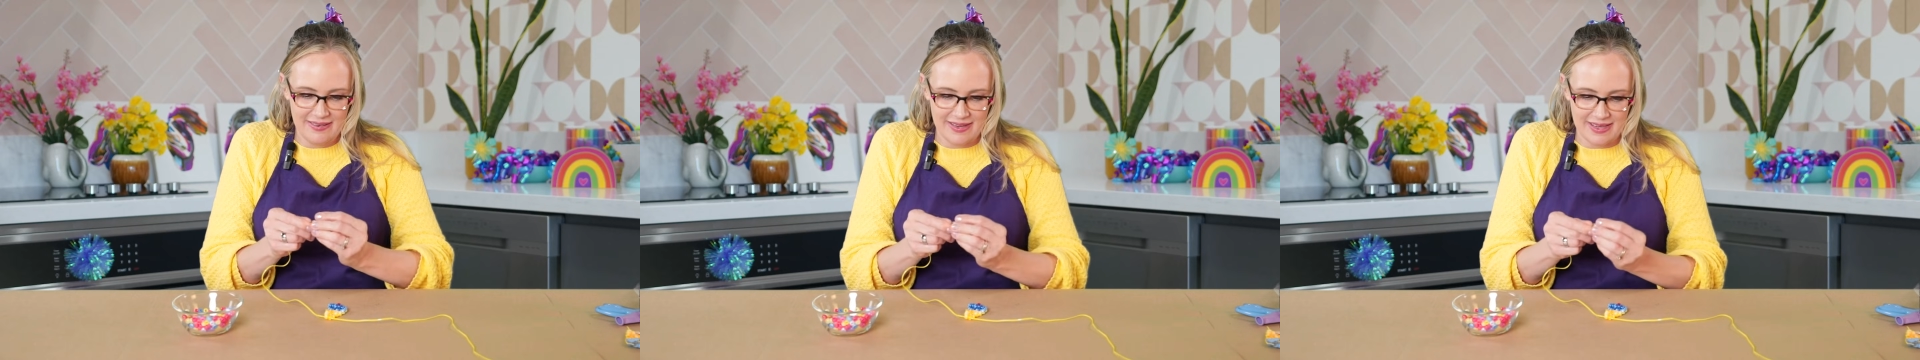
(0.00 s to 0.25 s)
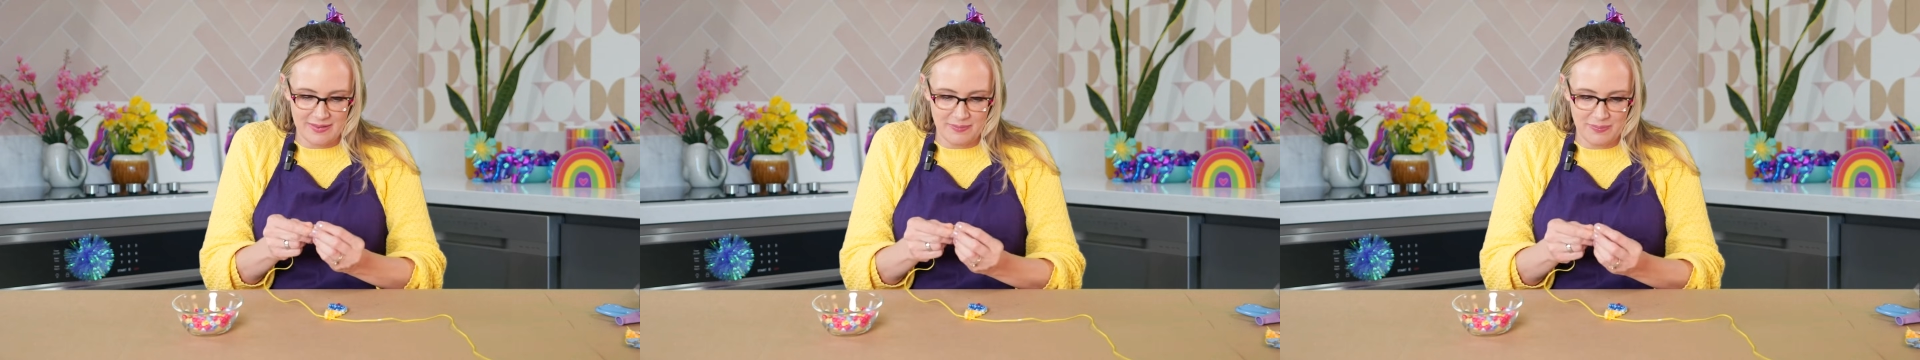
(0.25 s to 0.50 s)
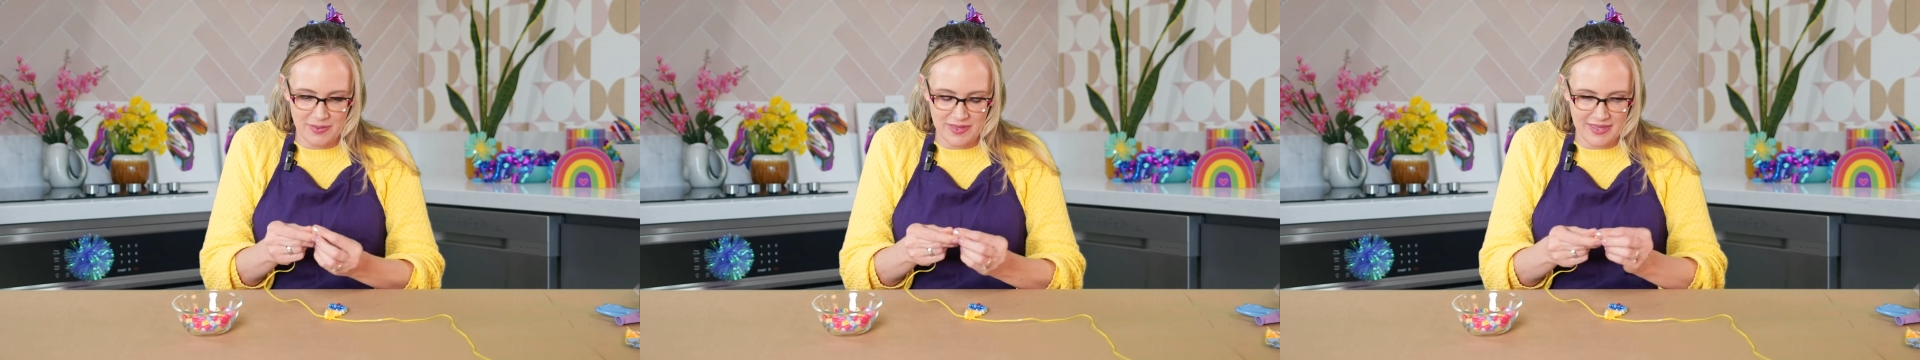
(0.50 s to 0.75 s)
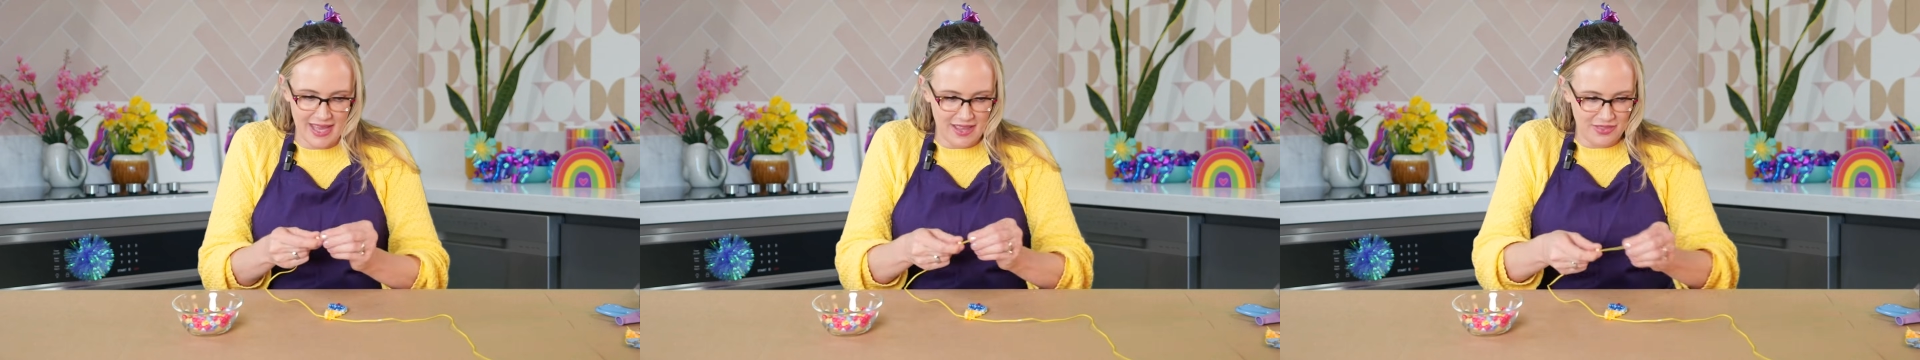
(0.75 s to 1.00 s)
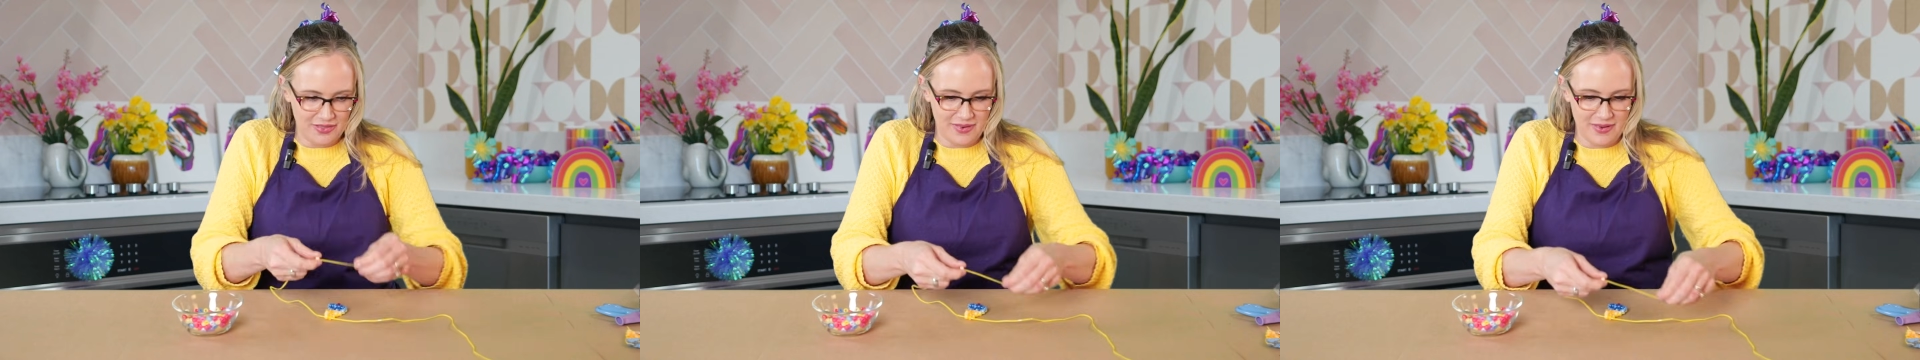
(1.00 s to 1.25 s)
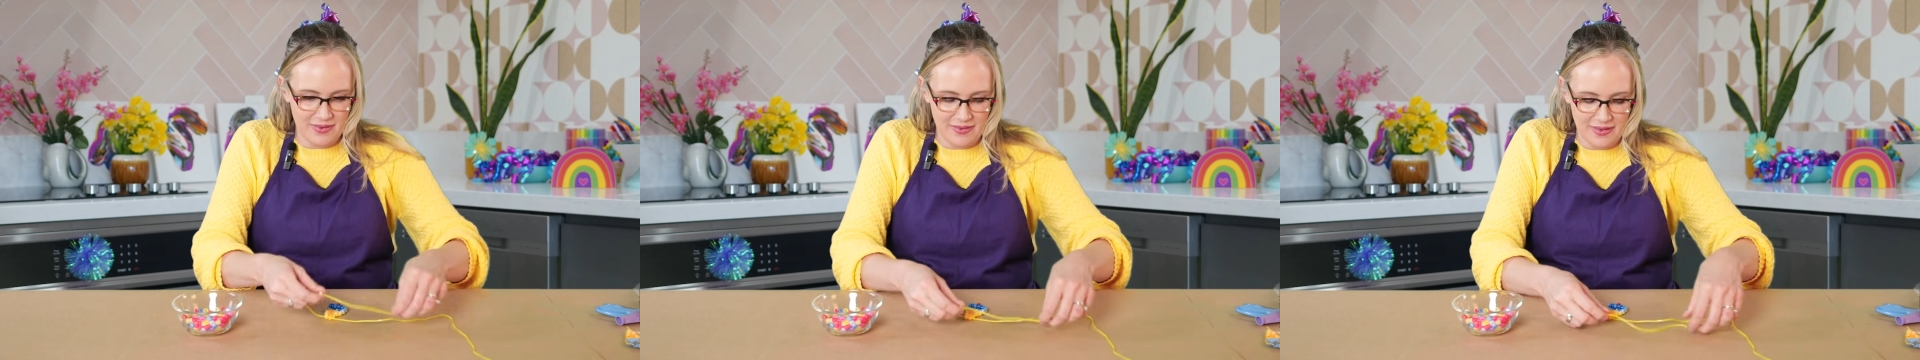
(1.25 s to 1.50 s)
We're gonna put that
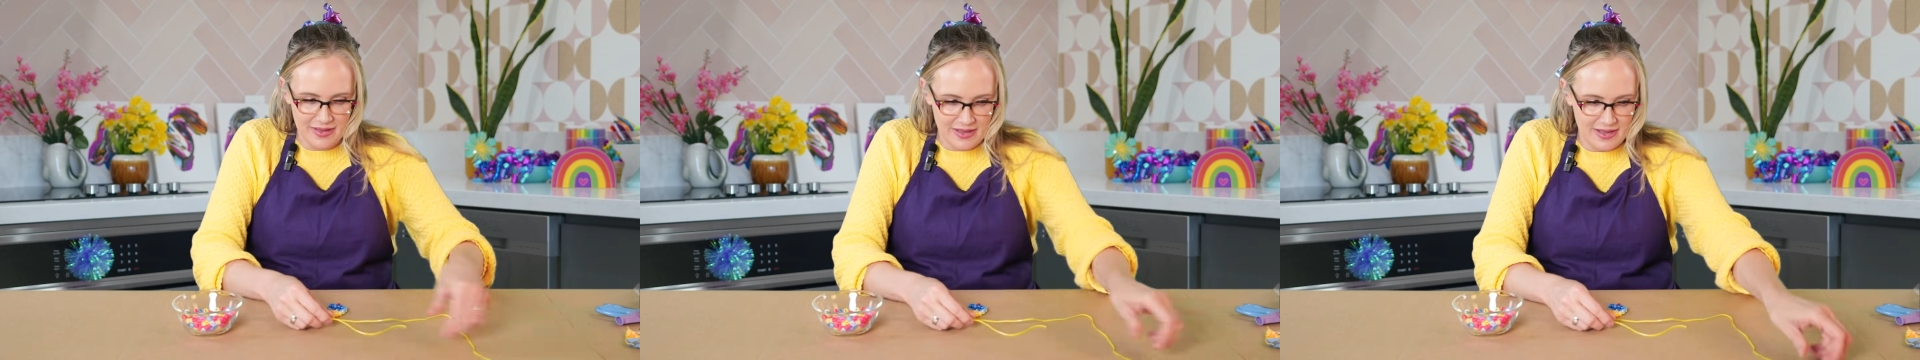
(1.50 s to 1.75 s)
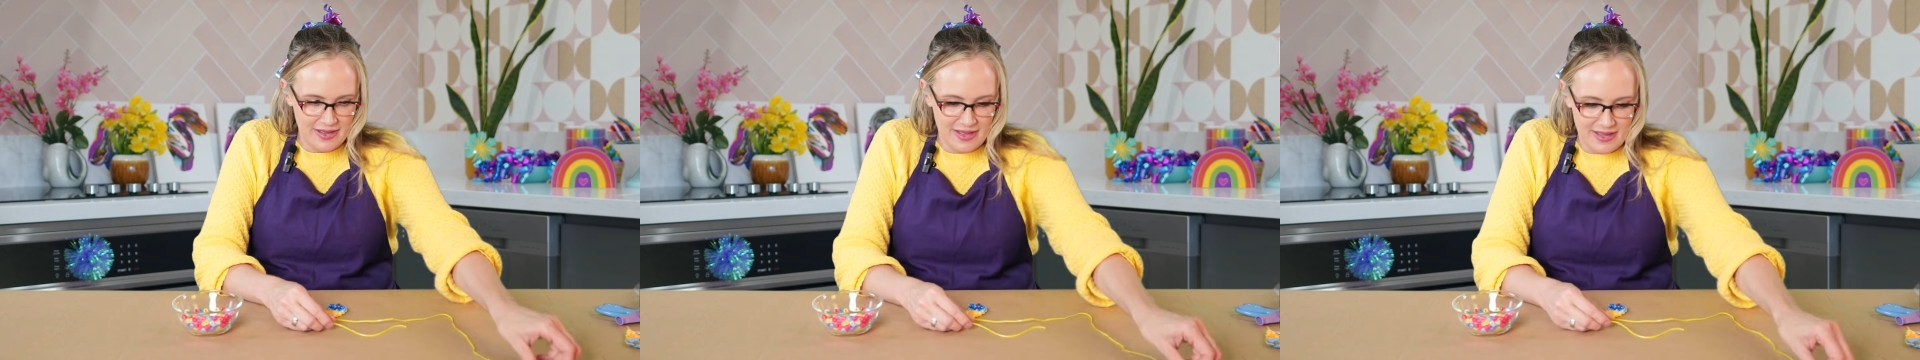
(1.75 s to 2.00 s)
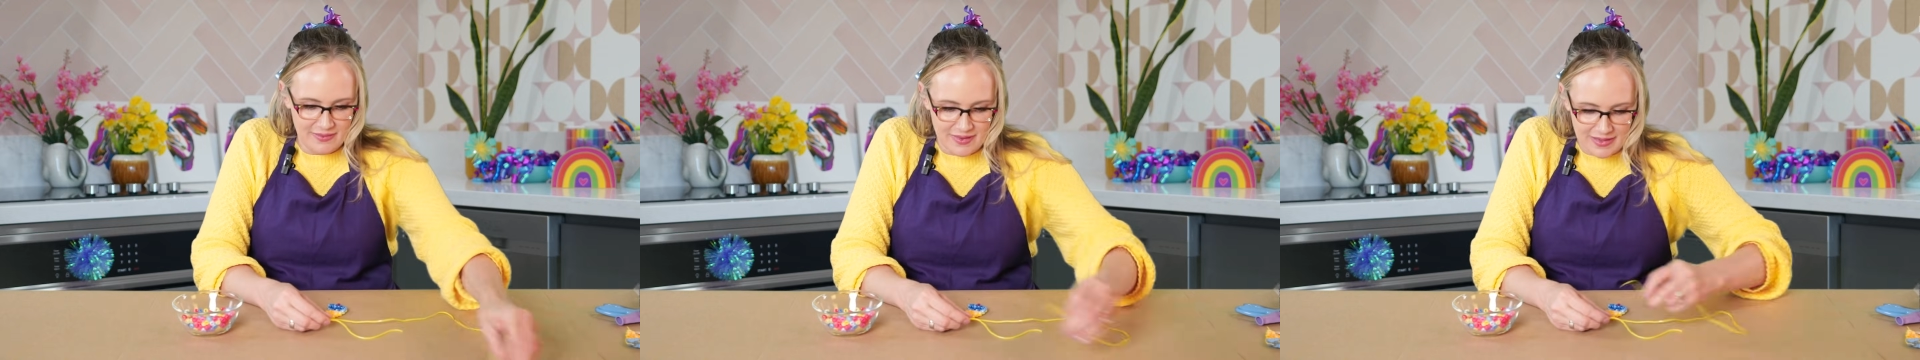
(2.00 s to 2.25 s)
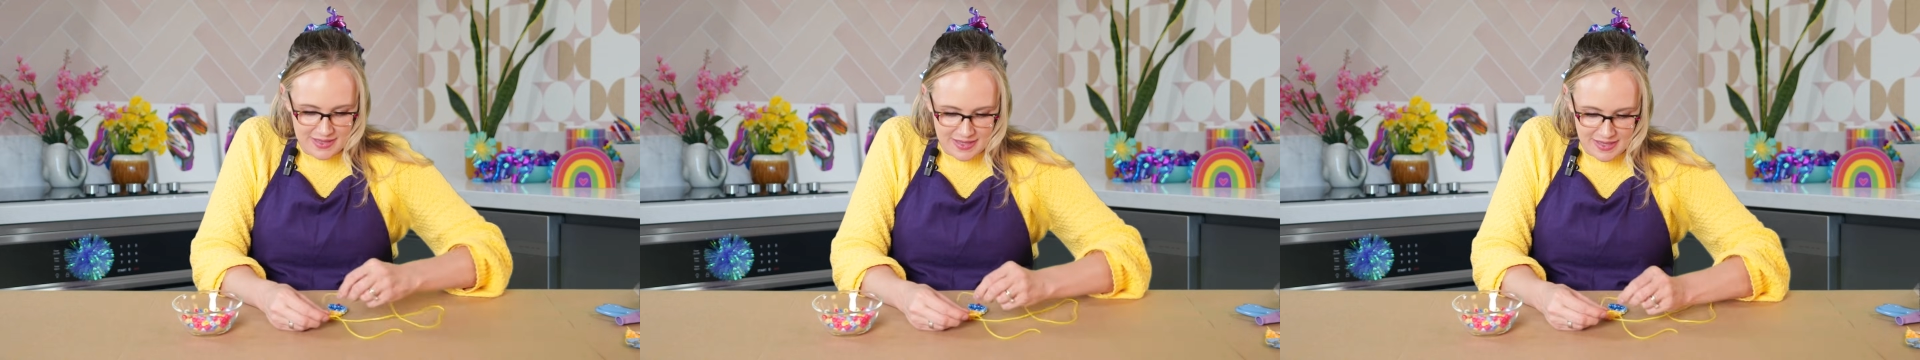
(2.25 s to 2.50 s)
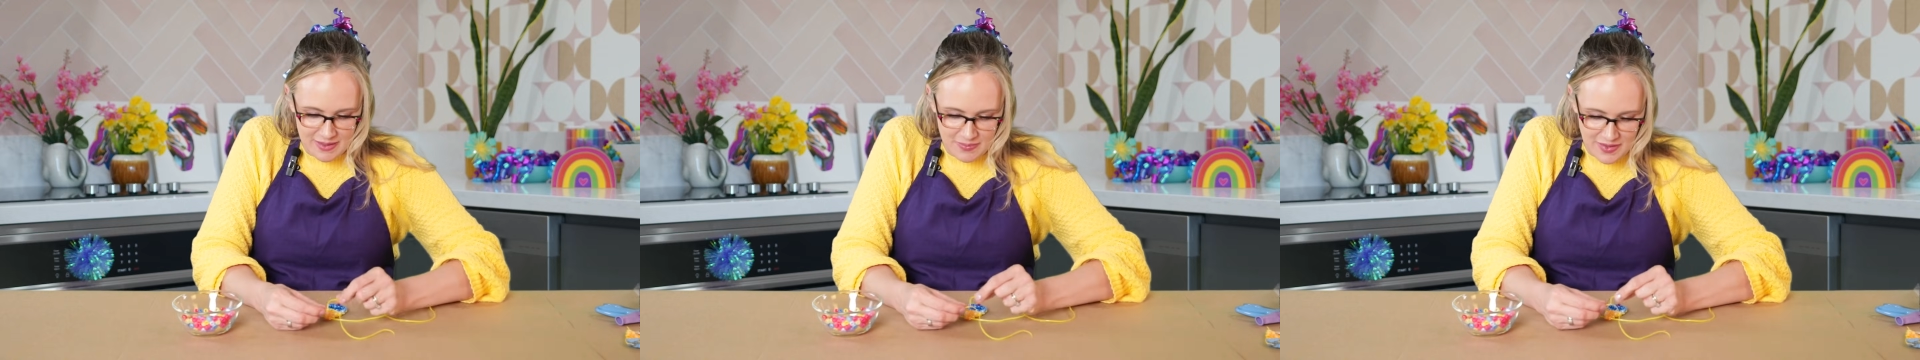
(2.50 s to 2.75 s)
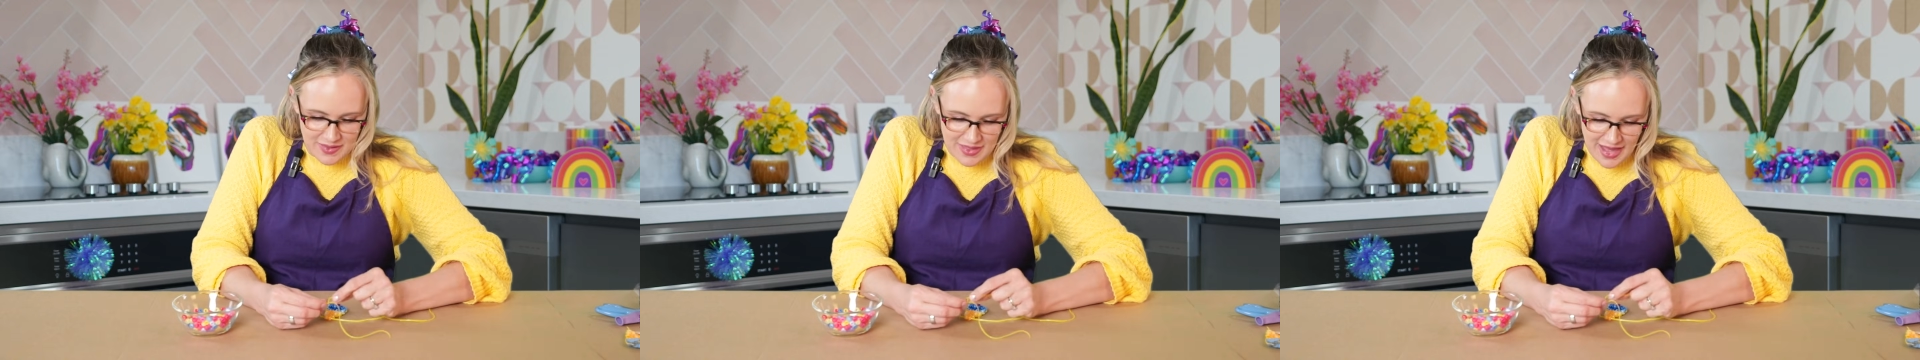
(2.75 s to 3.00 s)
through. We're also gonna put